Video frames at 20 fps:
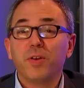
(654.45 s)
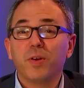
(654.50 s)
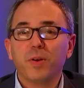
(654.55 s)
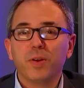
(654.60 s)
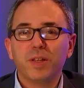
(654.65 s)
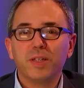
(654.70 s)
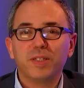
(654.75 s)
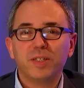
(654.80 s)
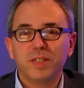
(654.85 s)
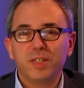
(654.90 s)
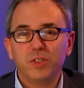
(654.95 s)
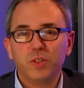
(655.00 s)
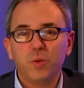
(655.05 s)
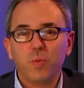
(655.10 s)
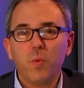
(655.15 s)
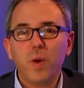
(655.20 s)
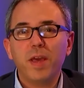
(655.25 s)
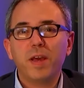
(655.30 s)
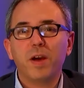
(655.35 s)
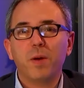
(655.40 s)
and you're listening
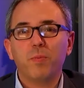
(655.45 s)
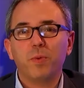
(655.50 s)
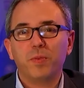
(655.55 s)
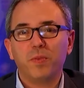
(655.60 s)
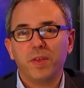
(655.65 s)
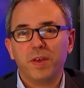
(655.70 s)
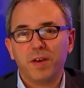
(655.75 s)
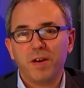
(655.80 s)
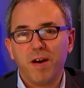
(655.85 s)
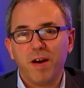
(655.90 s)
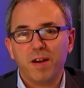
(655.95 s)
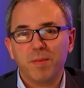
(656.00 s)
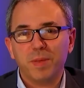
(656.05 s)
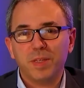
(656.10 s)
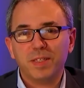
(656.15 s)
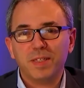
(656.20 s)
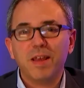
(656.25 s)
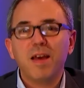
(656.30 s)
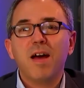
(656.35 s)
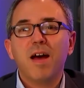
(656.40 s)
to Wake Up with the
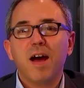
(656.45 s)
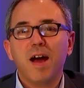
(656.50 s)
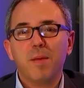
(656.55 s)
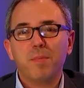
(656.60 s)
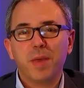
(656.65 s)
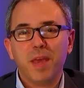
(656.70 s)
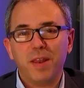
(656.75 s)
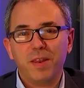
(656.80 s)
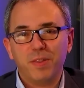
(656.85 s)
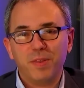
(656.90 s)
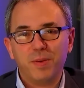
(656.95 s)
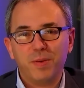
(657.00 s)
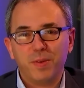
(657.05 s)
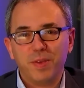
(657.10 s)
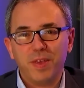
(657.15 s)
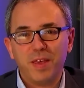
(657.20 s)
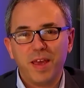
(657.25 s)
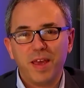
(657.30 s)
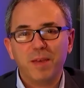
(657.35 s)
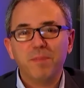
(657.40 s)
Economist. I'm Kenneth
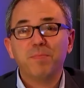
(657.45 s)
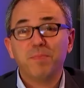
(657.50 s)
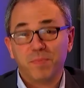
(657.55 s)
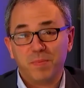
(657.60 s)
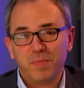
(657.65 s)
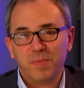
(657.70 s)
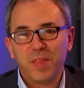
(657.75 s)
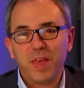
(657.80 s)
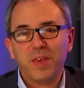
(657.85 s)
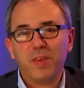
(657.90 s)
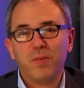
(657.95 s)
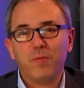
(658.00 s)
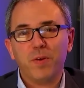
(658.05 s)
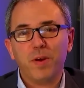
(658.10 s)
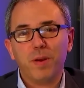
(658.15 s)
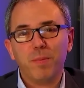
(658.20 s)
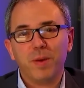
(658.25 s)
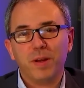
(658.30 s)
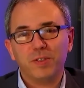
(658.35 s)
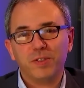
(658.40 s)
Cukier. Thank you
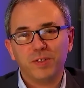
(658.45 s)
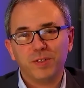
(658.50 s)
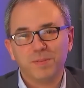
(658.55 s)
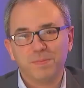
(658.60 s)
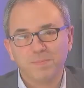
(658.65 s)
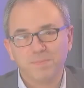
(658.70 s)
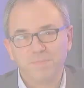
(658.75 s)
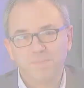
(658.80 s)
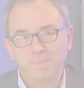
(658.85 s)
very much.